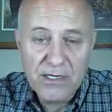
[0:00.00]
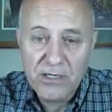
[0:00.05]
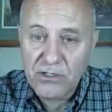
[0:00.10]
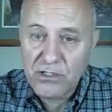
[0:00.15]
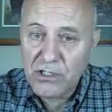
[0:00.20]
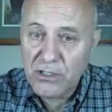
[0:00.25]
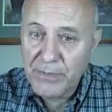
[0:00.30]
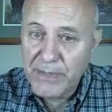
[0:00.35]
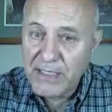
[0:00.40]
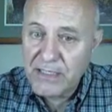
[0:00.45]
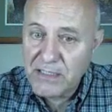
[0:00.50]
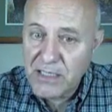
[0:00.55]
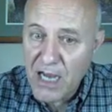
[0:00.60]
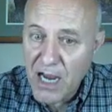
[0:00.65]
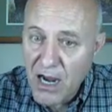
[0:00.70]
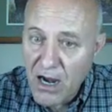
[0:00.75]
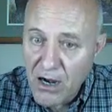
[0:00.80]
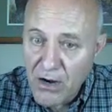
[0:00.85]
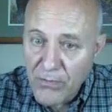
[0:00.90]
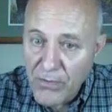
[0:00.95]
There shall be
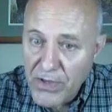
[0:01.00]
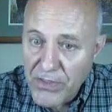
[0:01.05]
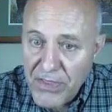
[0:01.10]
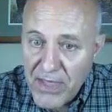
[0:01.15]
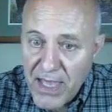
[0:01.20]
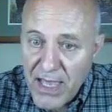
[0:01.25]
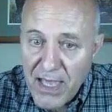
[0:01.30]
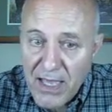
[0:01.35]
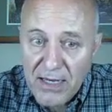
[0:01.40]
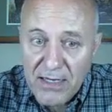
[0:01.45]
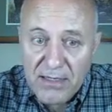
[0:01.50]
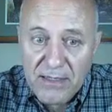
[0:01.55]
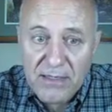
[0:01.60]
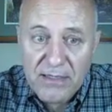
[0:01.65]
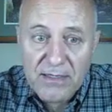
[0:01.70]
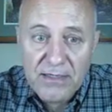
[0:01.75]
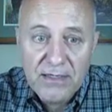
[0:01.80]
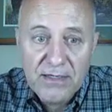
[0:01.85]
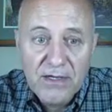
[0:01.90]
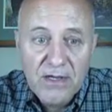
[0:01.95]
terror
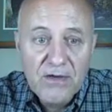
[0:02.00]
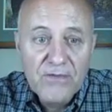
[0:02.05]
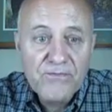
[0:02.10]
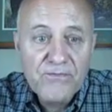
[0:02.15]
within